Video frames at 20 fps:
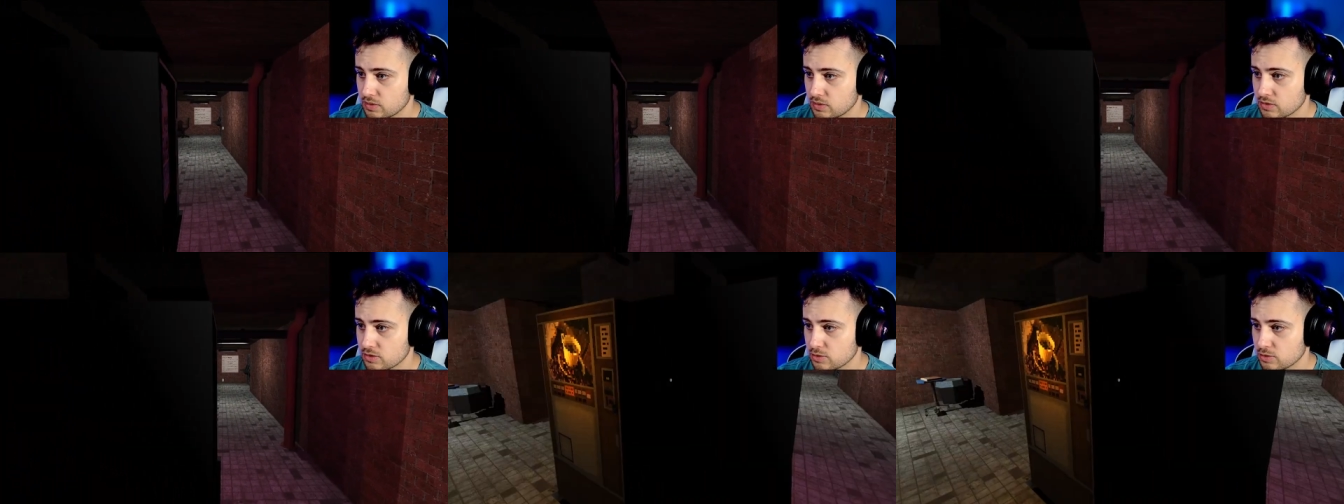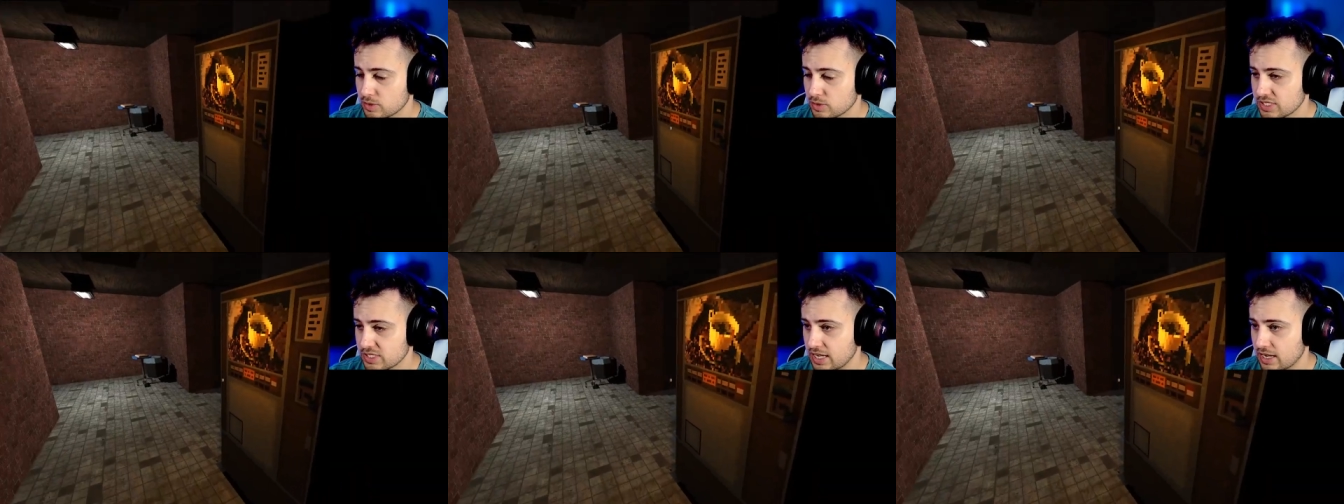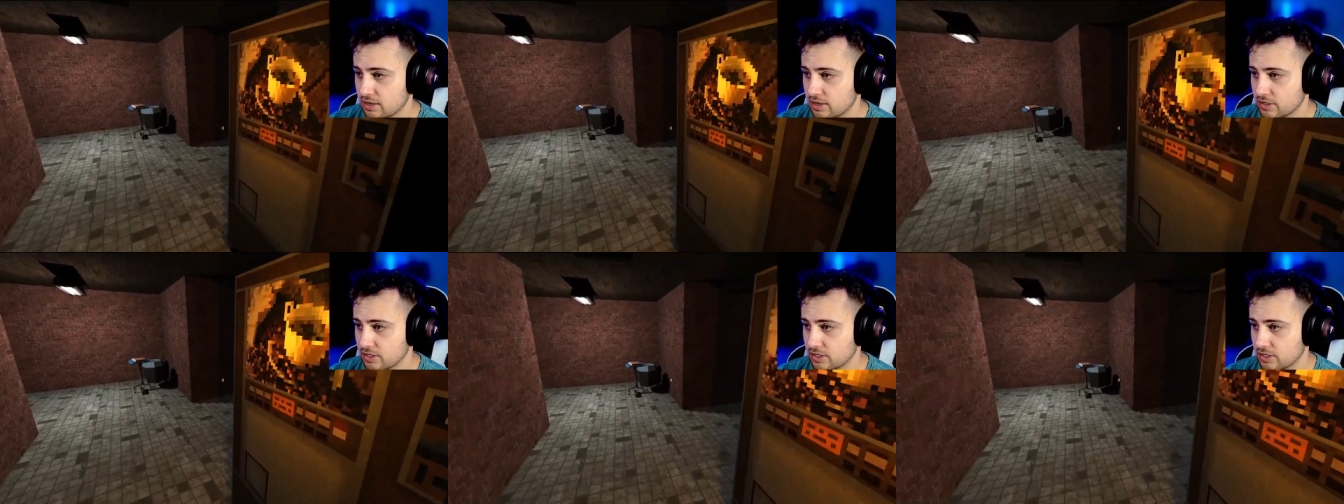So we're
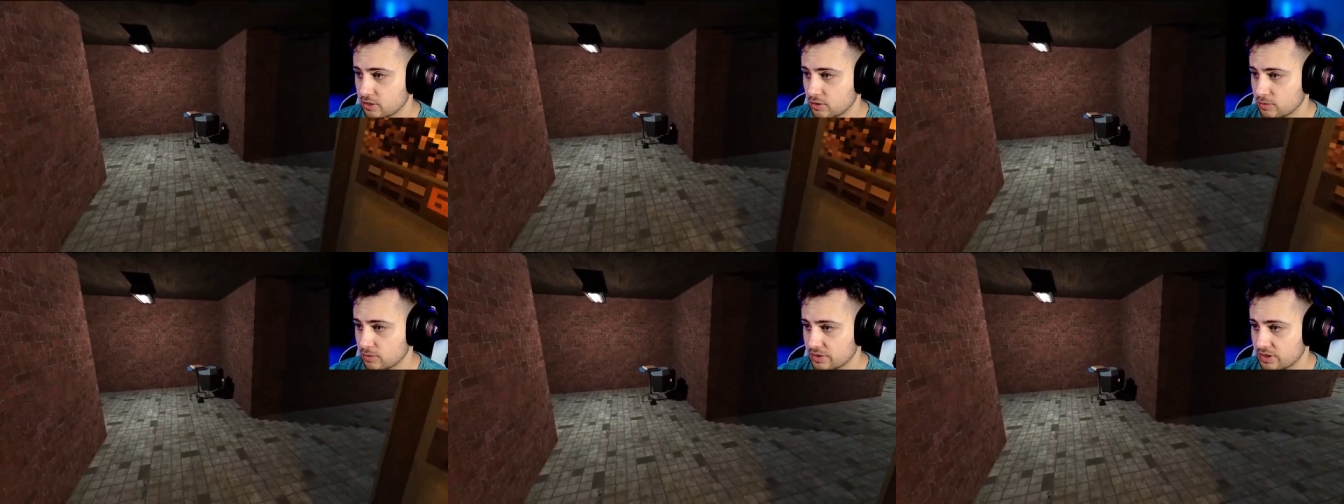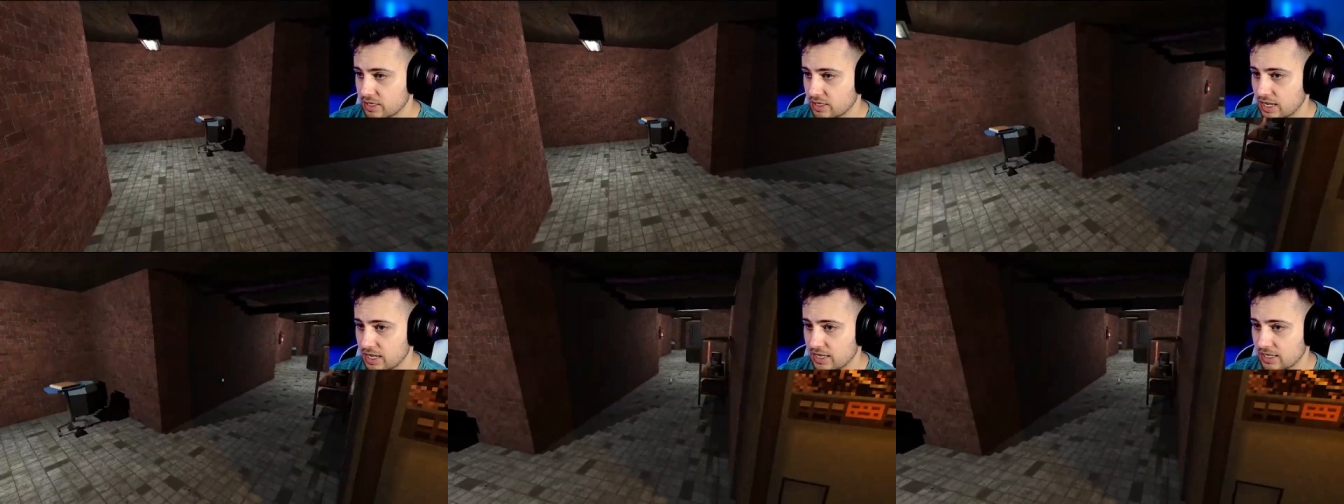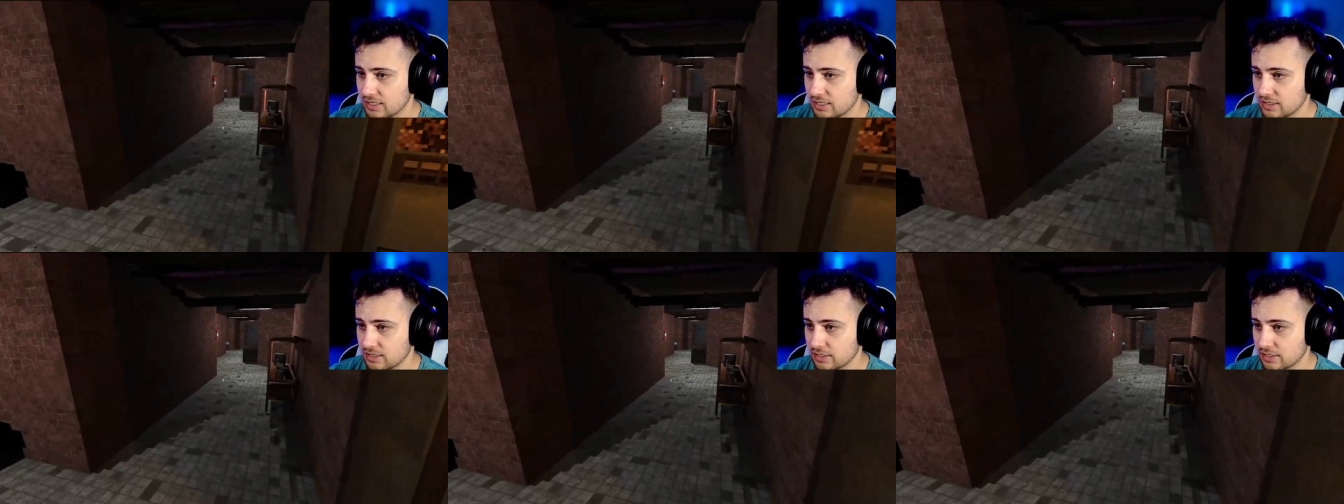down in here with an
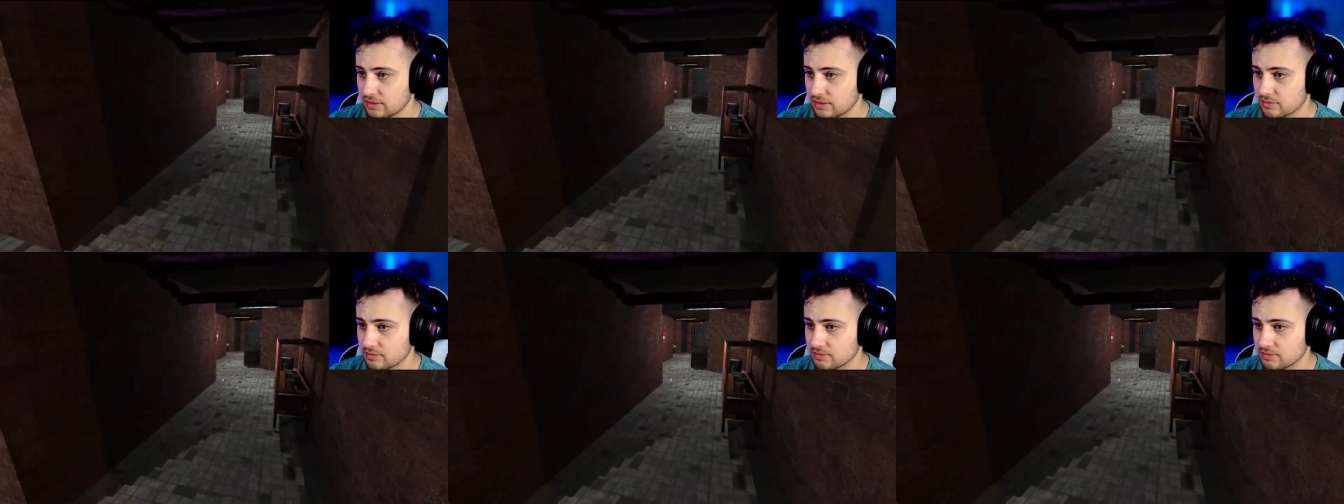alien.